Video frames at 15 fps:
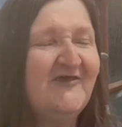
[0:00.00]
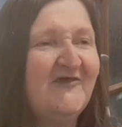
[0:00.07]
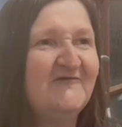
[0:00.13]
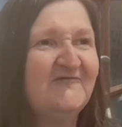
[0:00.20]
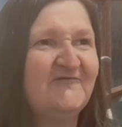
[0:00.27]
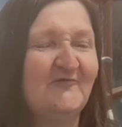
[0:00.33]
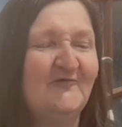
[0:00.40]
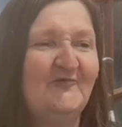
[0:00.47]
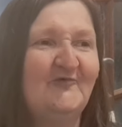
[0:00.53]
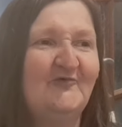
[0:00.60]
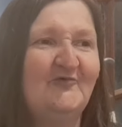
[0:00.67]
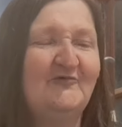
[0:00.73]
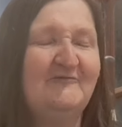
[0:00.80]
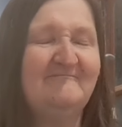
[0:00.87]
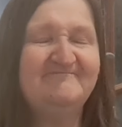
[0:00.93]

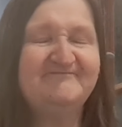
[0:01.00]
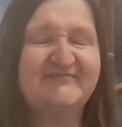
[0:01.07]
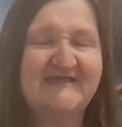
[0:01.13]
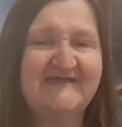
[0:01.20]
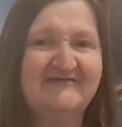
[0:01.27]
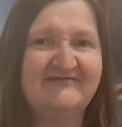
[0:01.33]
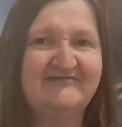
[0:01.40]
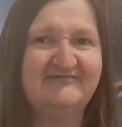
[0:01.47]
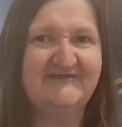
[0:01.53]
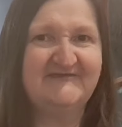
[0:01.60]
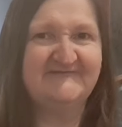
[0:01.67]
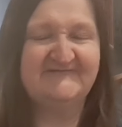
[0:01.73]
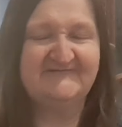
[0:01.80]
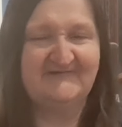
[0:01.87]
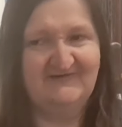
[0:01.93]
So
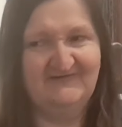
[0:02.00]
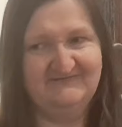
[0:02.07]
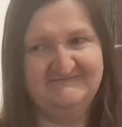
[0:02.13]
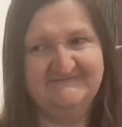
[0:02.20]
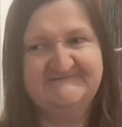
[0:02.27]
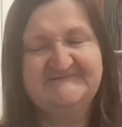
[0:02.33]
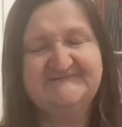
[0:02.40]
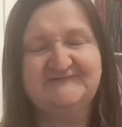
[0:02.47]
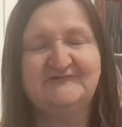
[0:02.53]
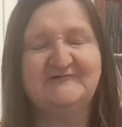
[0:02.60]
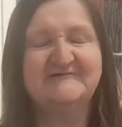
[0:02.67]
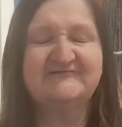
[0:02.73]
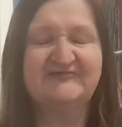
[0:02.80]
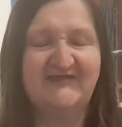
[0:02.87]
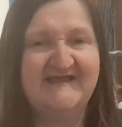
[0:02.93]
this
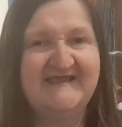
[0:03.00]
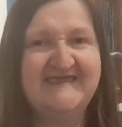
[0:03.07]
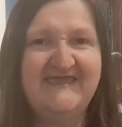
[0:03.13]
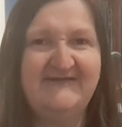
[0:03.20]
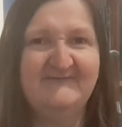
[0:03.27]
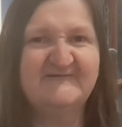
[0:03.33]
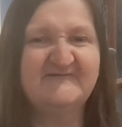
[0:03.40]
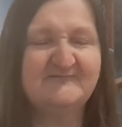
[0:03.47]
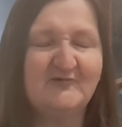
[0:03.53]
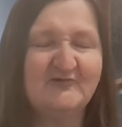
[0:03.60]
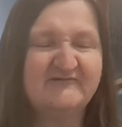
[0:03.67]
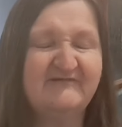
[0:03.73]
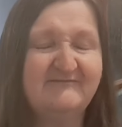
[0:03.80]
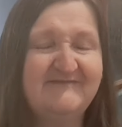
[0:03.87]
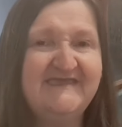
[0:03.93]
steward then came and spoke
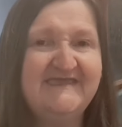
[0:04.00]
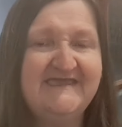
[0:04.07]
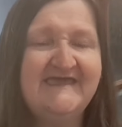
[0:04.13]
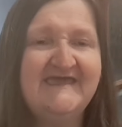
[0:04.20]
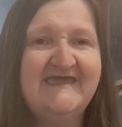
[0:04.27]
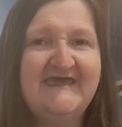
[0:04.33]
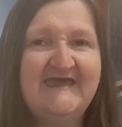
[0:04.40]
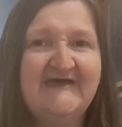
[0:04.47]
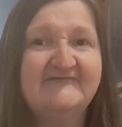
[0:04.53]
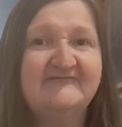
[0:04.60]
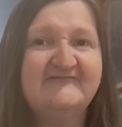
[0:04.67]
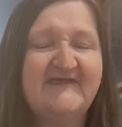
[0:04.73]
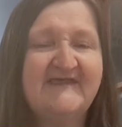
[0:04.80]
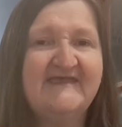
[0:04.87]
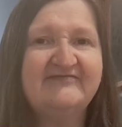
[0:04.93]
to me and
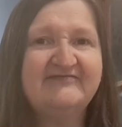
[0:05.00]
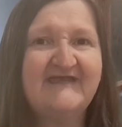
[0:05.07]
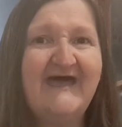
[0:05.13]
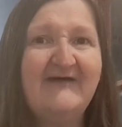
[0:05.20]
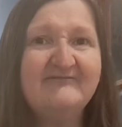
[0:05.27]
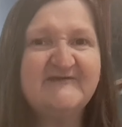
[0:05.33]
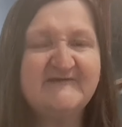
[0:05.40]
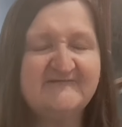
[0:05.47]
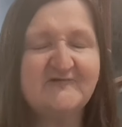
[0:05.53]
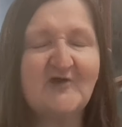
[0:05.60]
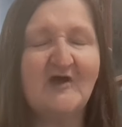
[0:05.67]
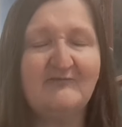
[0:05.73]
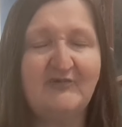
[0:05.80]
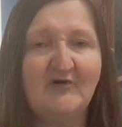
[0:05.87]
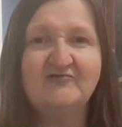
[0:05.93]
said, Hampden's got a
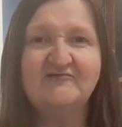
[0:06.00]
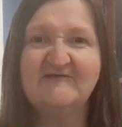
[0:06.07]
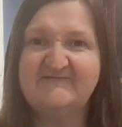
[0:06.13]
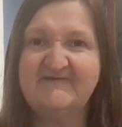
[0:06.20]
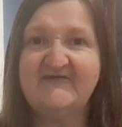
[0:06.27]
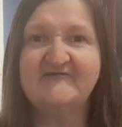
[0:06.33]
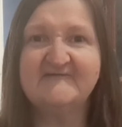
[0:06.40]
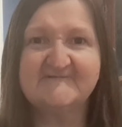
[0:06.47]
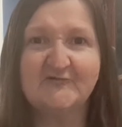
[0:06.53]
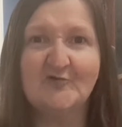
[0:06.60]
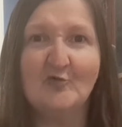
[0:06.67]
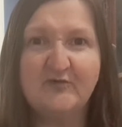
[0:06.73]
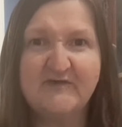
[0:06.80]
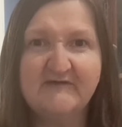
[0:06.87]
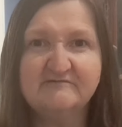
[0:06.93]
policy, there's no
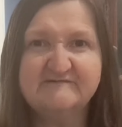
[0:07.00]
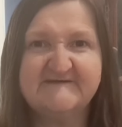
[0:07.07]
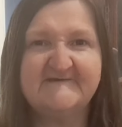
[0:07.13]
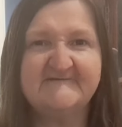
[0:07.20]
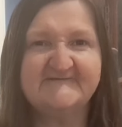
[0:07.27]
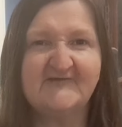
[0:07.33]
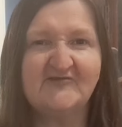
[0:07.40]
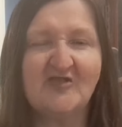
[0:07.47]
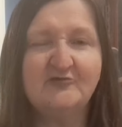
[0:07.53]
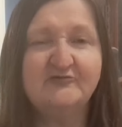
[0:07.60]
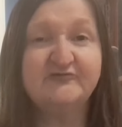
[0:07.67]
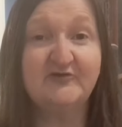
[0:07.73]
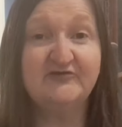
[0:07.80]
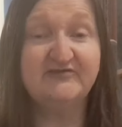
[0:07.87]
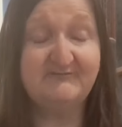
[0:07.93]
wheelchairs allowed
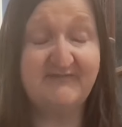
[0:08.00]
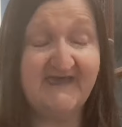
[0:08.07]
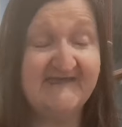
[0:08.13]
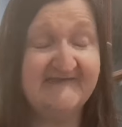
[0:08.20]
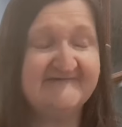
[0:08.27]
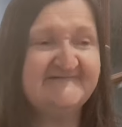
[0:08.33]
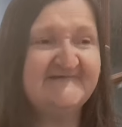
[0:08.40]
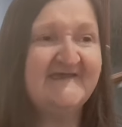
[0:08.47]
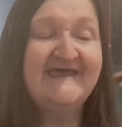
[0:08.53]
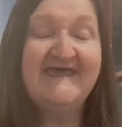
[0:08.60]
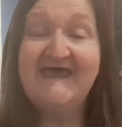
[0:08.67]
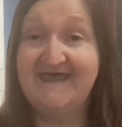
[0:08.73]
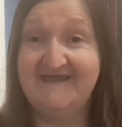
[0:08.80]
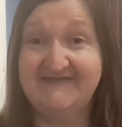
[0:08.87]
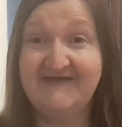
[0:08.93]
on the pitch.
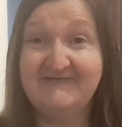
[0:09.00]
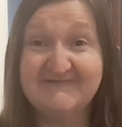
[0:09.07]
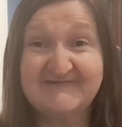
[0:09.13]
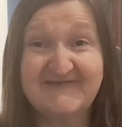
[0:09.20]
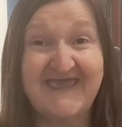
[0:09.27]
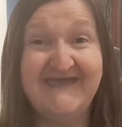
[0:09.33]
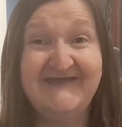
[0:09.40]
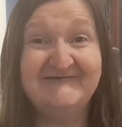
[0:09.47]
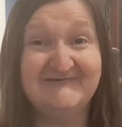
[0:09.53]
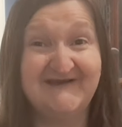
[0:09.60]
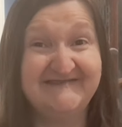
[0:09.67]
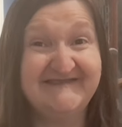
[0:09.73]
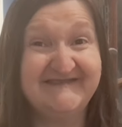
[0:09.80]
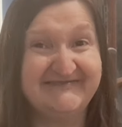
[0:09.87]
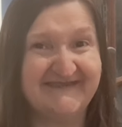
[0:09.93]
And I was getting
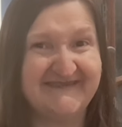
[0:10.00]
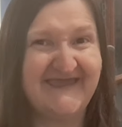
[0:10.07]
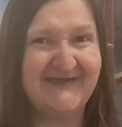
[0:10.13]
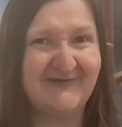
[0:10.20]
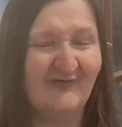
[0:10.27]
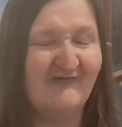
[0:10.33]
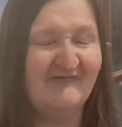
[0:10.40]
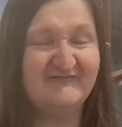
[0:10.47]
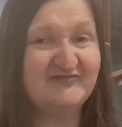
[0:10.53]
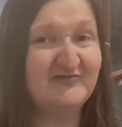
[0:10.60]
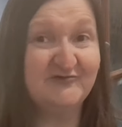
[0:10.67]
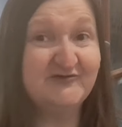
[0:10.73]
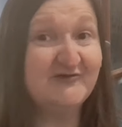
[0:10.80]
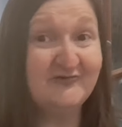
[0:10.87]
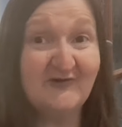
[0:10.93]
ready to kick off. I
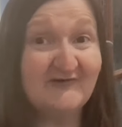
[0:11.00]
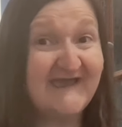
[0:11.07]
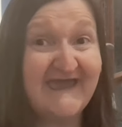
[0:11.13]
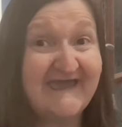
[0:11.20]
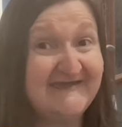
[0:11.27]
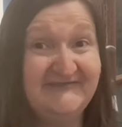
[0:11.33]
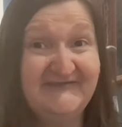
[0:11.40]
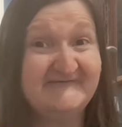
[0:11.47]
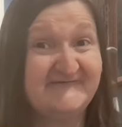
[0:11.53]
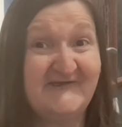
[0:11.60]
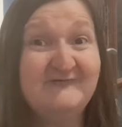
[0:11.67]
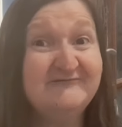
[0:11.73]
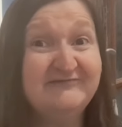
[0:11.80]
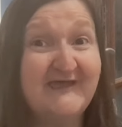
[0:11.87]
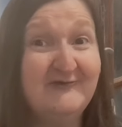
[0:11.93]
thought, you're not kicking us
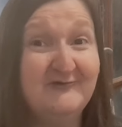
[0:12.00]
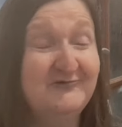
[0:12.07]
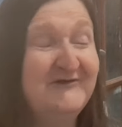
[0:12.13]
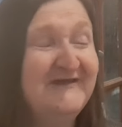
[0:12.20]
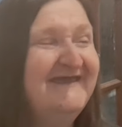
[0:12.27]
out now.